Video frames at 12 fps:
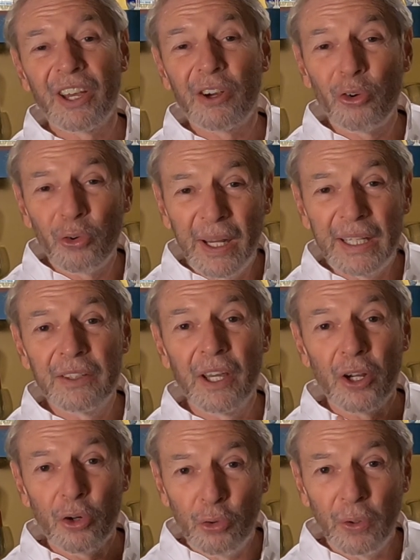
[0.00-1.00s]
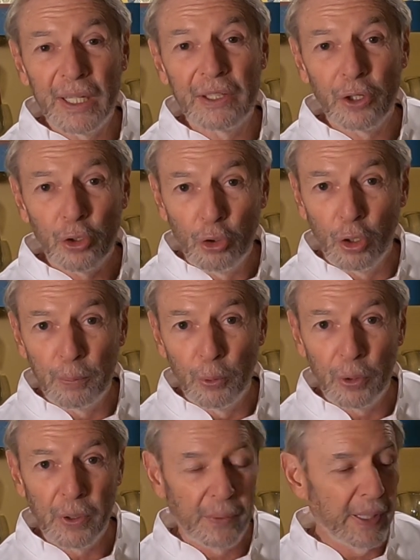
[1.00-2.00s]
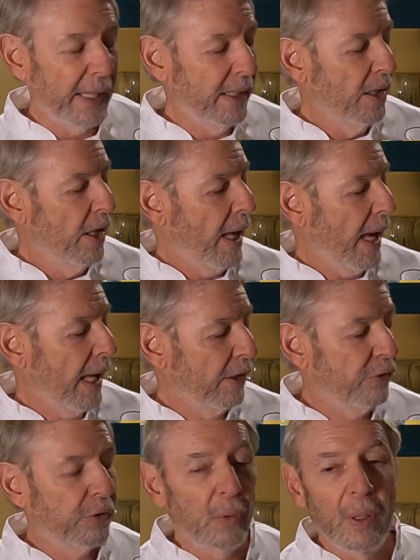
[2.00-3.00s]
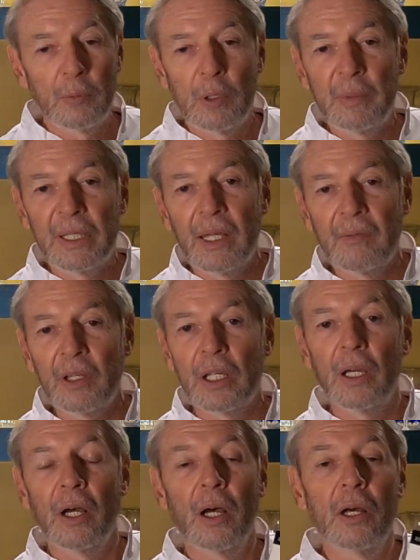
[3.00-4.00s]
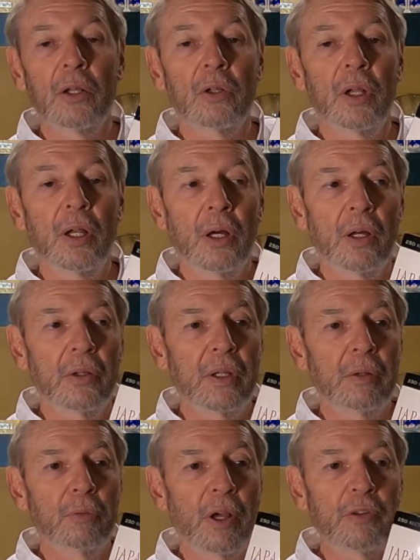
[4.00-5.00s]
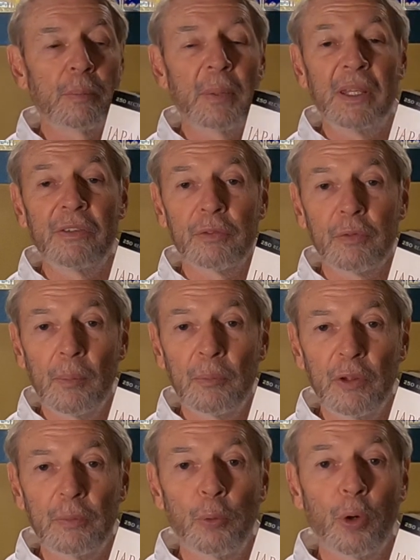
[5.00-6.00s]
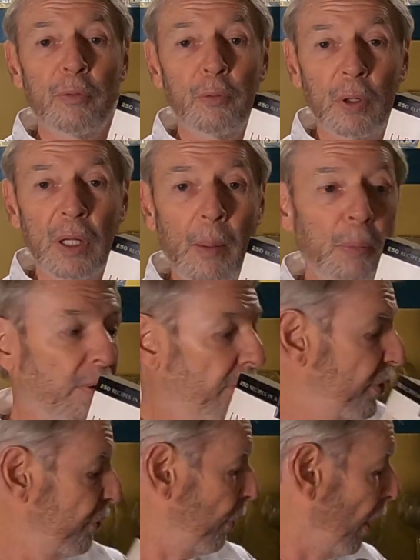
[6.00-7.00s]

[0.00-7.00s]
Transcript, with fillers: is a great, great cookbook, okay? And so I'm going to be giving uh, uh, the recipes from this book for a couple of the